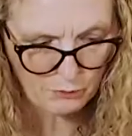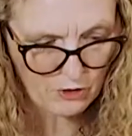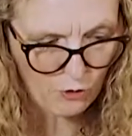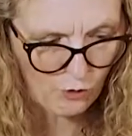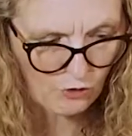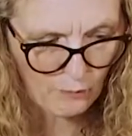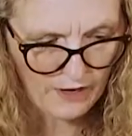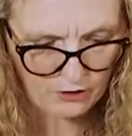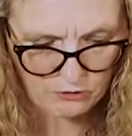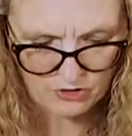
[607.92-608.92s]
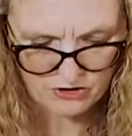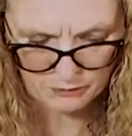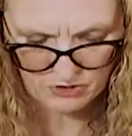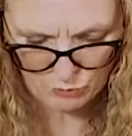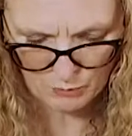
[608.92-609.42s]
it all the way across,
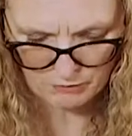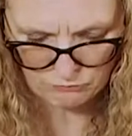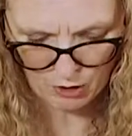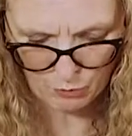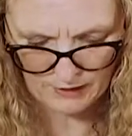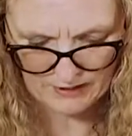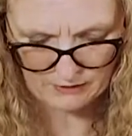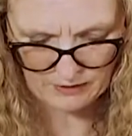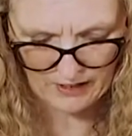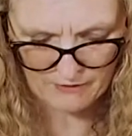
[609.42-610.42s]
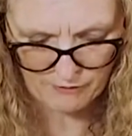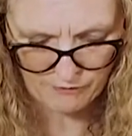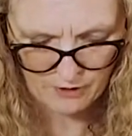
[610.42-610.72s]
because when we roll it, it'll kind of